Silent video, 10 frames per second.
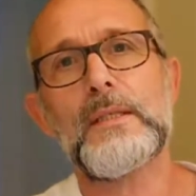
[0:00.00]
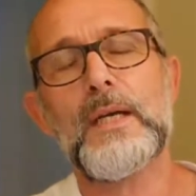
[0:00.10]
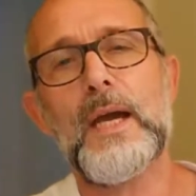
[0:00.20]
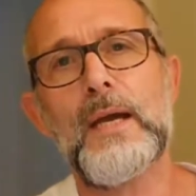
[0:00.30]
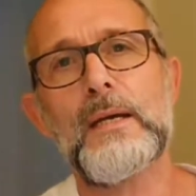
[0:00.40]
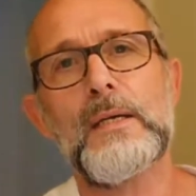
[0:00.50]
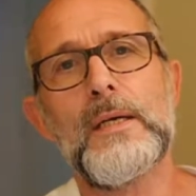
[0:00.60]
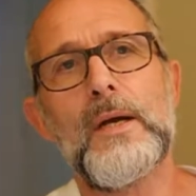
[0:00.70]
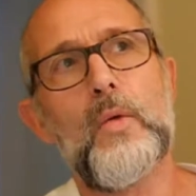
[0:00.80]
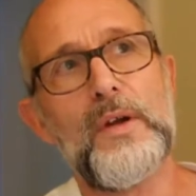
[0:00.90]
Okay?
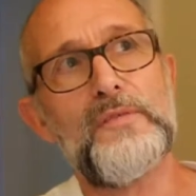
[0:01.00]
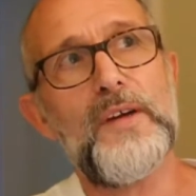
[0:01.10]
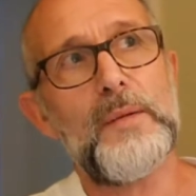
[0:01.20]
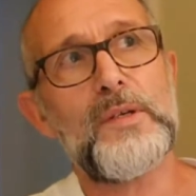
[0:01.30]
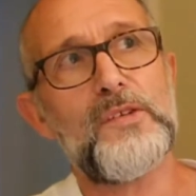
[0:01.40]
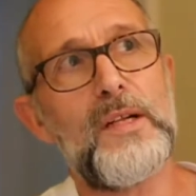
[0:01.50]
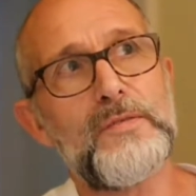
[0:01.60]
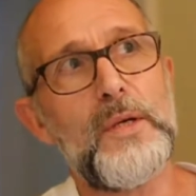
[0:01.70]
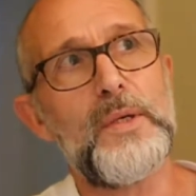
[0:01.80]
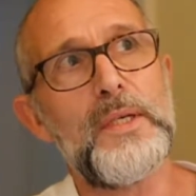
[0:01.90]
What I find
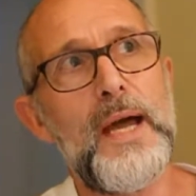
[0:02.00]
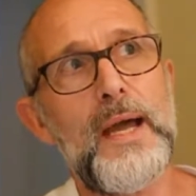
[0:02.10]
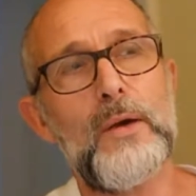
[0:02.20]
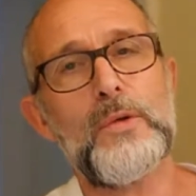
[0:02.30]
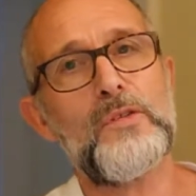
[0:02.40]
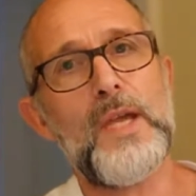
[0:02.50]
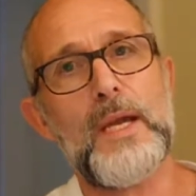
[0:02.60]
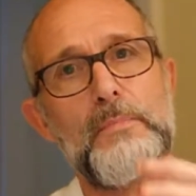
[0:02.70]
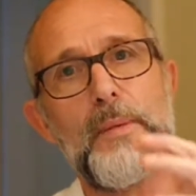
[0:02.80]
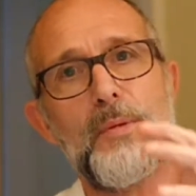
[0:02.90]
myself doing now is
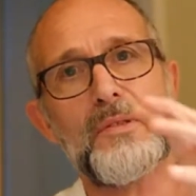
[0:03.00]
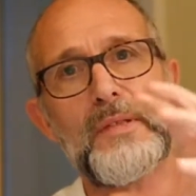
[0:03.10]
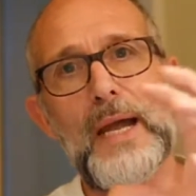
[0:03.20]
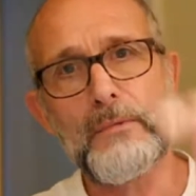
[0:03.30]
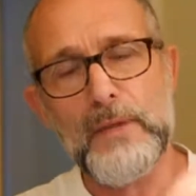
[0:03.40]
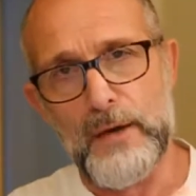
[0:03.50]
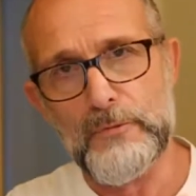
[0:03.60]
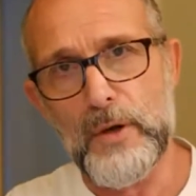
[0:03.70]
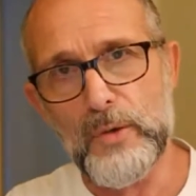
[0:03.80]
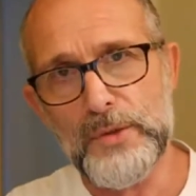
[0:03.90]
taking people down
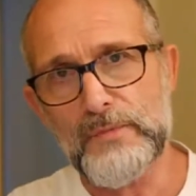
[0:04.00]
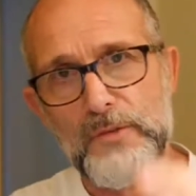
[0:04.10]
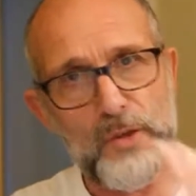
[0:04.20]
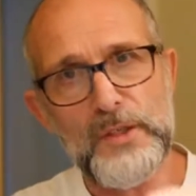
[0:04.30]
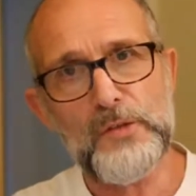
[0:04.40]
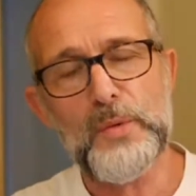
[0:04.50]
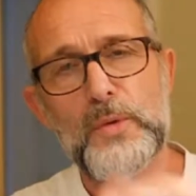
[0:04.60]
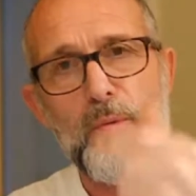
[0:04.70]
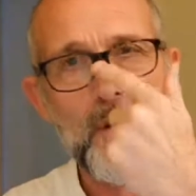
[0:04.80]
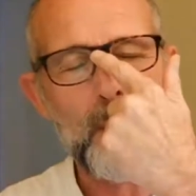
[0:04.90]
that road. I've done this
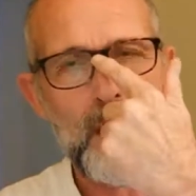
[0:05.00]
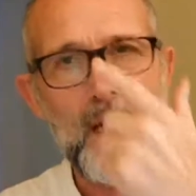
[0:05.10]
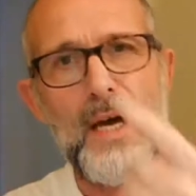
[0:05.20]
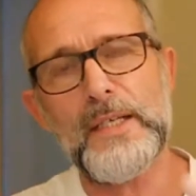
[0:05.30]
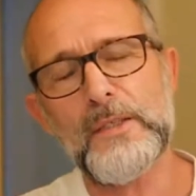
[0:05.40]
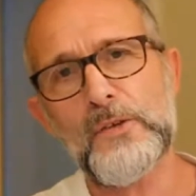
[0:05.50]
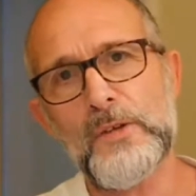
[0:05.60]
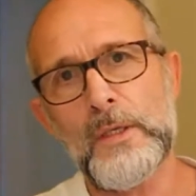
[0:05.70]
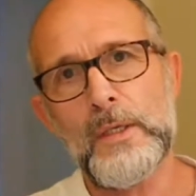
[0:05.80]
with one of my clients,